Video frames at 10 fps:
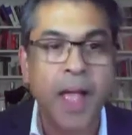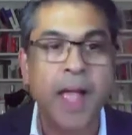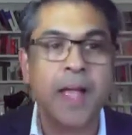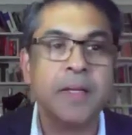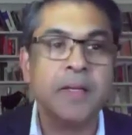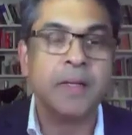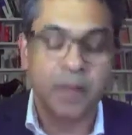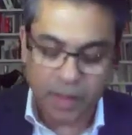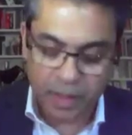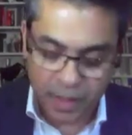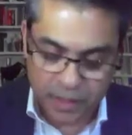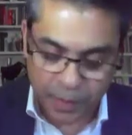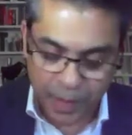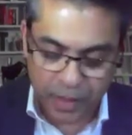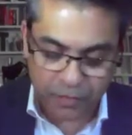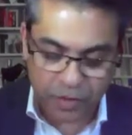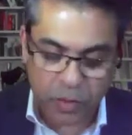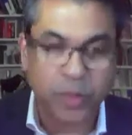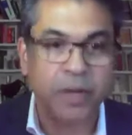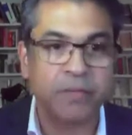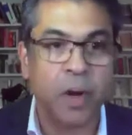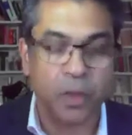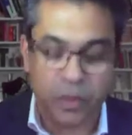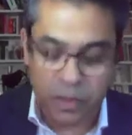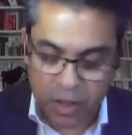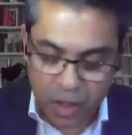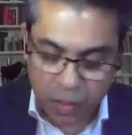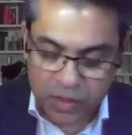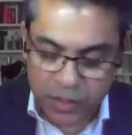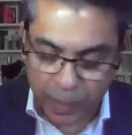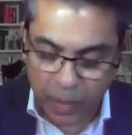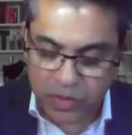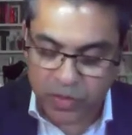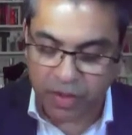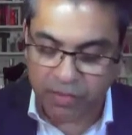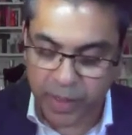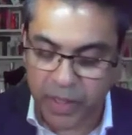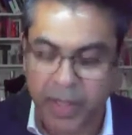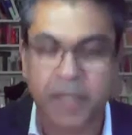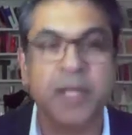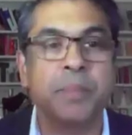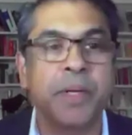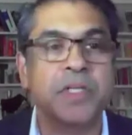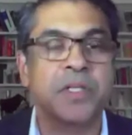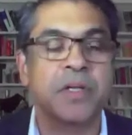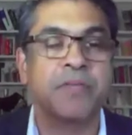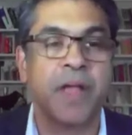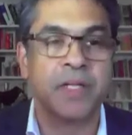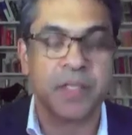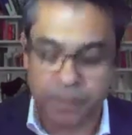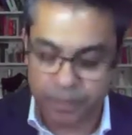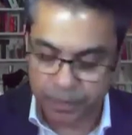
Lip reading: And as many of you would have known, was supposed to have been an in-person event.